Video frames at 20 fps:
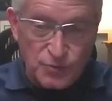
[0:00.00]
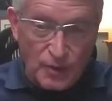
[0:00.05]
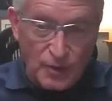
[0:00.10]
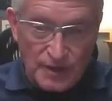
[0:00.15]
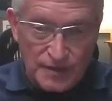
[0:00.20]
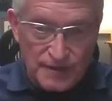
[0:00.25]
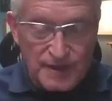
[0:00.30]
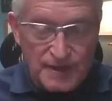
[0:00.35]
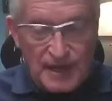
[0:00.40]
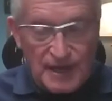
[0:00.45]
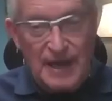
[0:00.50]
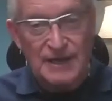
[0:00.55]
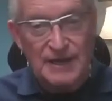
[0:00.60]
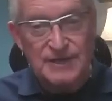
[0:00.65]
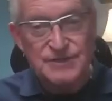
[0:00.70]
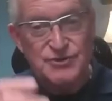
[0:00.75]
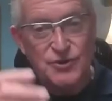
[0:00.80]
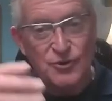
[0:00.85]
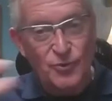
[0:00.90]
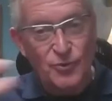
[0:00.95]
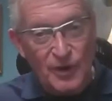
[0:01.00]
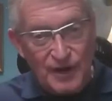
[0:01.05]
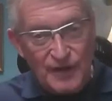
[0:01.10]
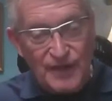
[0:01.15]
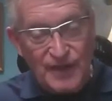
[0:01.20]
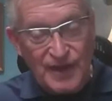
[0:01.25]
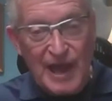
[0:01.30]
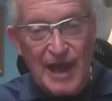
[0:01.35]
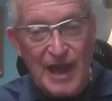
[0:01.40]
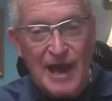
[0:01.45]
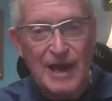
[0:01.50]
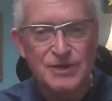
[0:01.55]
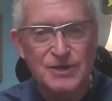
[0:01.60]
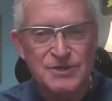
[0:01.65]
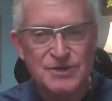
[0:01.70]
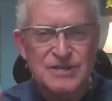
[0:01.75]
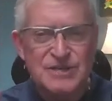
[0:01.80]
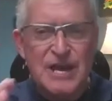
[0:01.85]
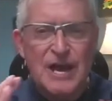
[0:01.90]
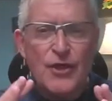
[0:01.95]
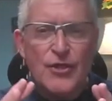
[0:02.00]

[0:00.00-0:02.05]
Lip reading: one of the guys or one of the gals,